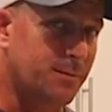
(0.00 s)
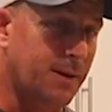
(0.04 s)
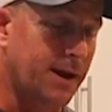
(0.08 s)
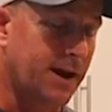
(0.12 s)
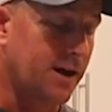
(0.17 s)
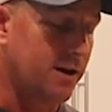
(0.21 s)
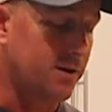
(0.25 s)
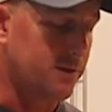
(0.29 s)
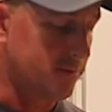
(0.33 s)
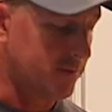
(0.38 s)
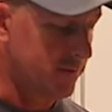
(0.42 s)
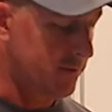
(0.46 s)
a
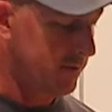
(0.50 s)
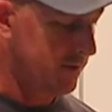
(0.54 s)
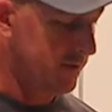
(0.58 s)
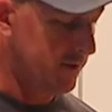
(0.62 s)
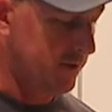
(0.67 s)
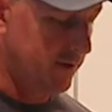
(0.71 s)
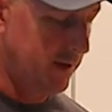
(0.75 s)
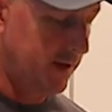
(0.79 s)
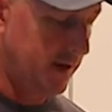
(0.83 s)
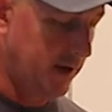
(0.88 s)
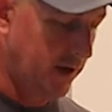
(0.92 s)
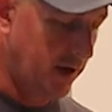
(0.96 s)
pound,
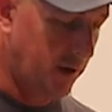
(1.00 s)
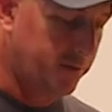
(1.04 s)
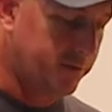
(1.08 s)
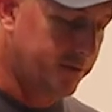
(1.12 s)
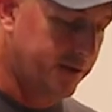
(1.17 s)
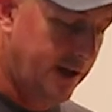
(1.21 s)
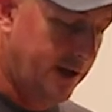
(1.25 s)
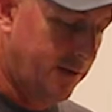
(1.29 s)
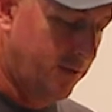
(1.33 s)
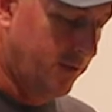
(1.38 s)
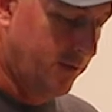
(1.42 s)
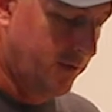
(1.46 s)
so that helps
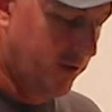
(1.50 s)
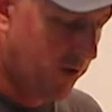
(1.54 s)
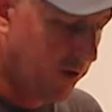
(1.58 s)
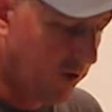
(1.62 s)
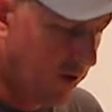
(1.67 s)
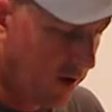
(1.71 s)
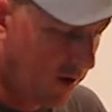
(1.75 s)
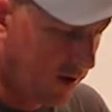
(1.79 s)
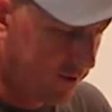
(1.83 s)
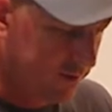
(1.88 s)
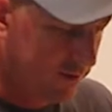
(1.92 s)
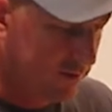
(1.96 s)
out with the
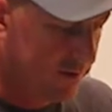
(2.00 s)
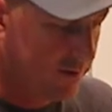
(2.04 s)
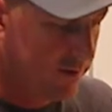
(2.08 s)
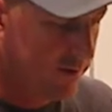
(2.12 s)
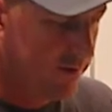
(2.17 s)
cost.